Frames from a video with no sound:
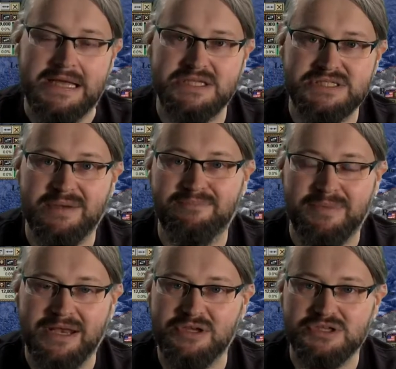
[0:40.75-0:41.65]
and
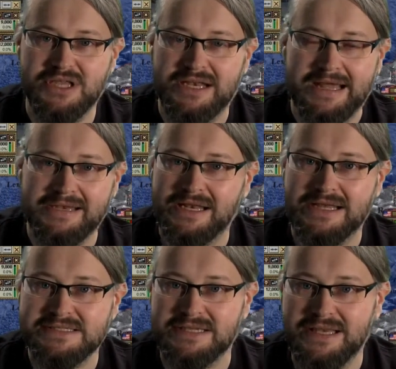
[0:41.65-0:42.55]
sub-menus and
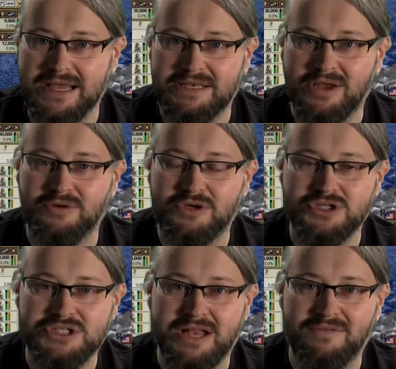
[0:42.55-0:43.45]
analyzing data on
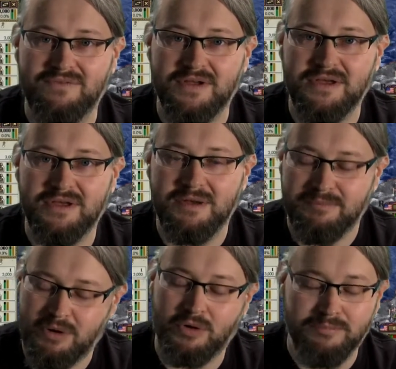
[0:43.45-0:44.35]
yourself
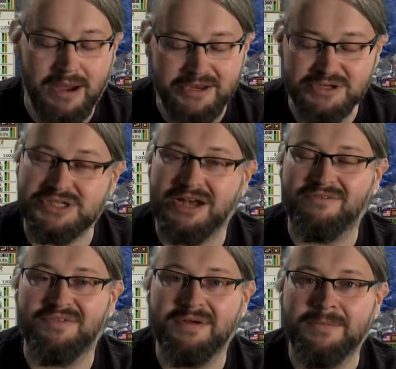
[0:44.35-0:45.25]
or by
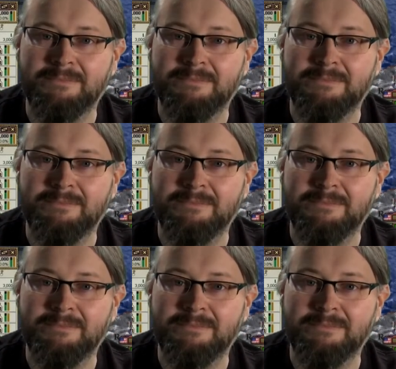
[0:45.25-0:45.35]
yourself.